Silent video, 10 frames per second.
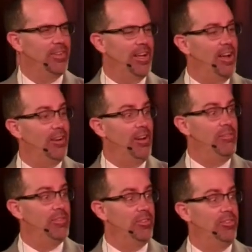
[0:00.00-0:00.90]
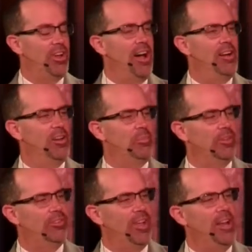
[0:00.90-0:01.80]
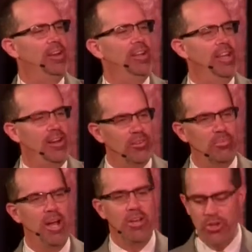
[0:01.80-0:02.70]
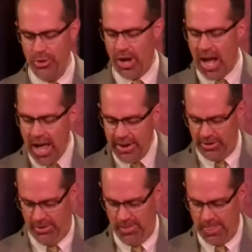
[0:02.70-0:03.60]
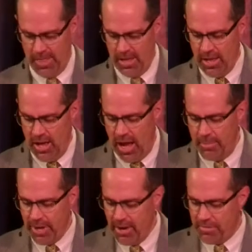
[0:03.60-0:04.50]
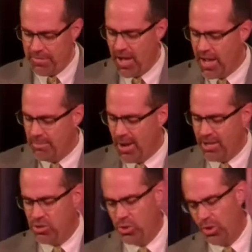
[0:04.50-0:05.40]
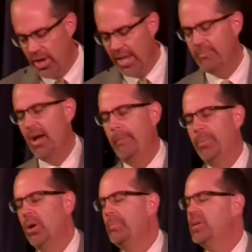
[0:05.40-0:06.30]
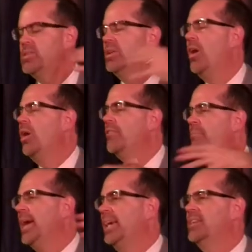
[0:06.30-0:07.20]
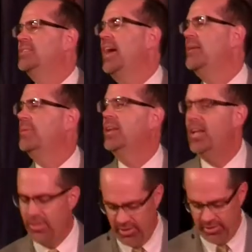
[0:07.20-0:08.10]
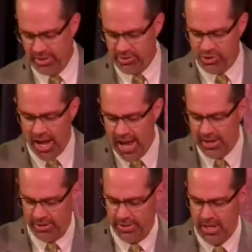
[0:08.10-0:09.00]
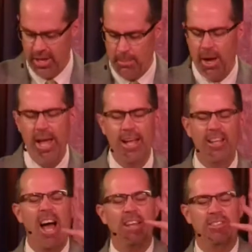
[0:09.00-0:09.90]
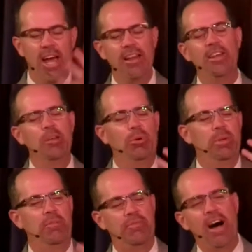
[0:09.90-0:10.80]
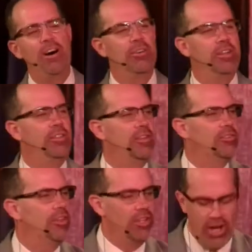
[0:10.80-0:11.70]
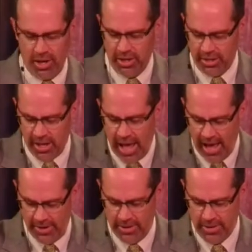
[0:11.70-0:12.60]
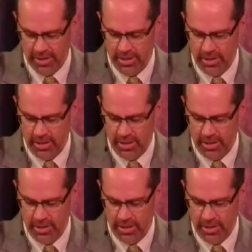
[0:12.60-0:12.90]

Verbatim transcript: and it's like, I love this child, but suddenly here's my new idol. I'm going to find my joy and my purpose and all of my contentment in this little child. My uh, identity will be found in this young lad.